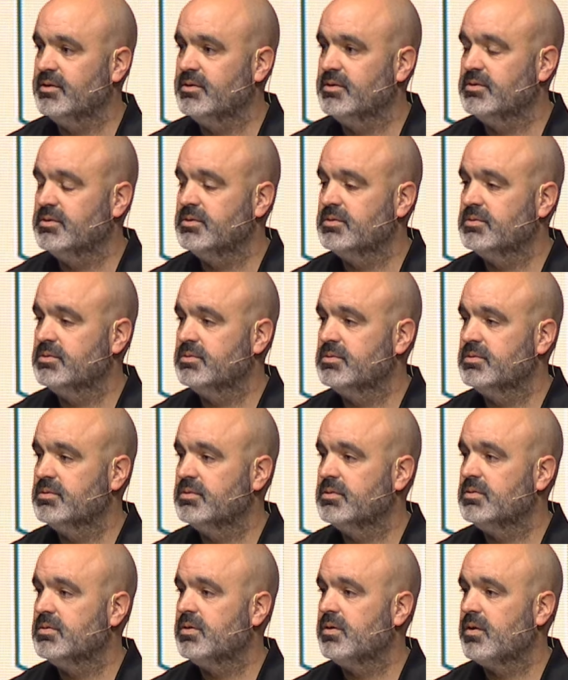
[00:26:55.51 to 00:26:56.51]

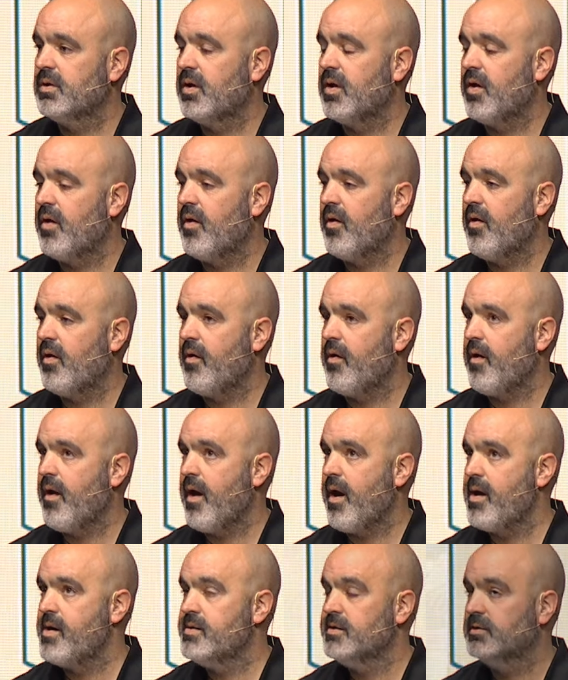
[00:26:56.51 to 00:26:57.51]

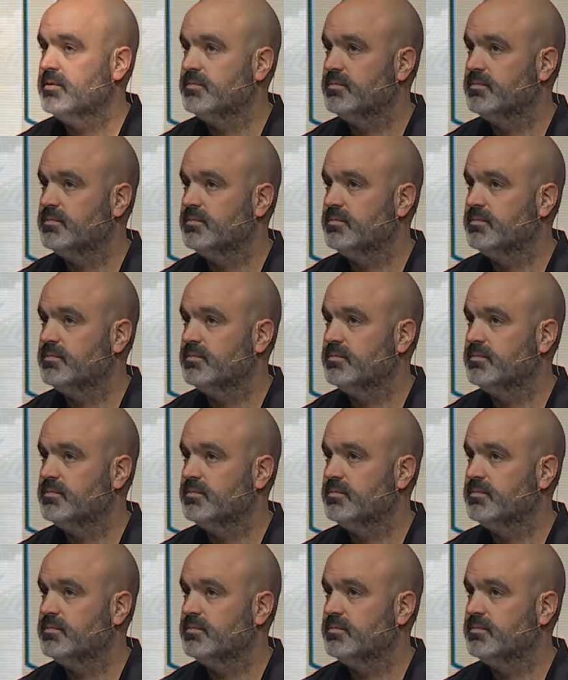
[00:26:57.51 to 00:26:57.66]
(no one is talking)